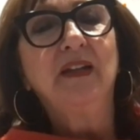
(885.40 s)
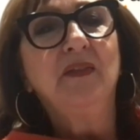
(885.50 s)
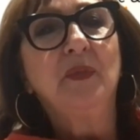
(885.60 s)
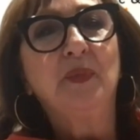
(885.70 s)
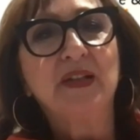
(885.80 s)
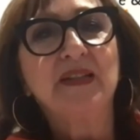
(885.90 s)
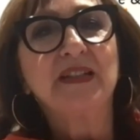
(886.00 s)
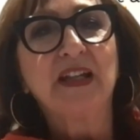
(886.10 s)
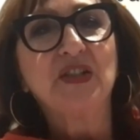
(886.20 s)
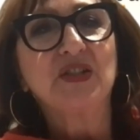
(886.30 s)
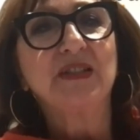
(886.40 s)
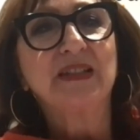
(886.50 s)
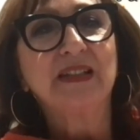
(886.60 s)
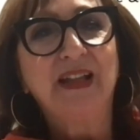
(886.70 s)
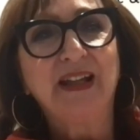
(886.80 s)
the
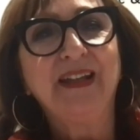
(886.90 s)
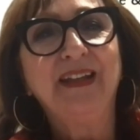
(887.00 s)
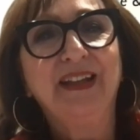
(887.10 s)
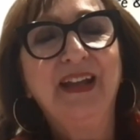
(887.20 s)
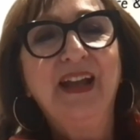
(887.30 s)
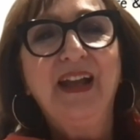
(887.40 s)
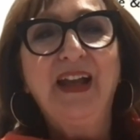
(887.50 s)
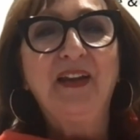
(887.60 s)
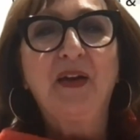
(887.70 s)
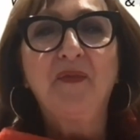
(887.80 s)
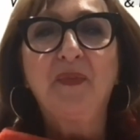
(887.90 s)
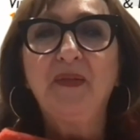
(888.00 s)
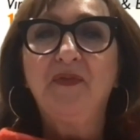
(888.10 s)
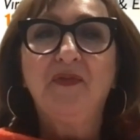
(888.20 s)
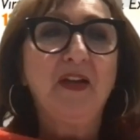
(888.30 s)
presentations today. And I've
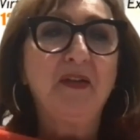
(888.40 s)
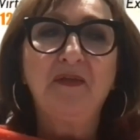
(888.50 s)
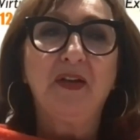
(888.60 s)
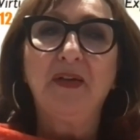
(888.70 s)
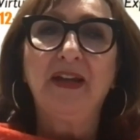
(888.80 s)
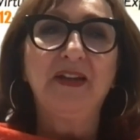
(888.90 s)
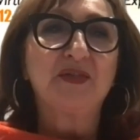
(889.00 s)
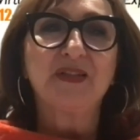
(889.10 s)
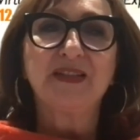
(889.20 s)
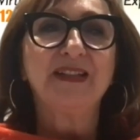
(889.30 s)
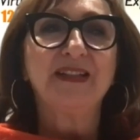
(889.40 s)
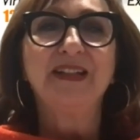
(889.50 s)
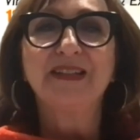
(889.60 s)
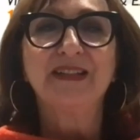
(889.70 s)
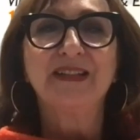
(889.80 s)
been very, very interested in
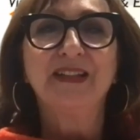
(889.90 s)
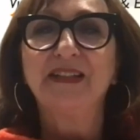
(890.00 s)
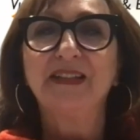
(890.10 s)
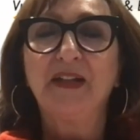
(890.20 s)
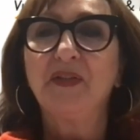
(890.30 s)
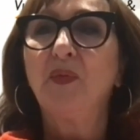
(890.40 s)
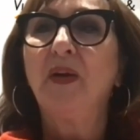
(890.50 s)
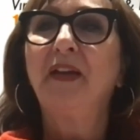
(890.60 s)
listening to everyone.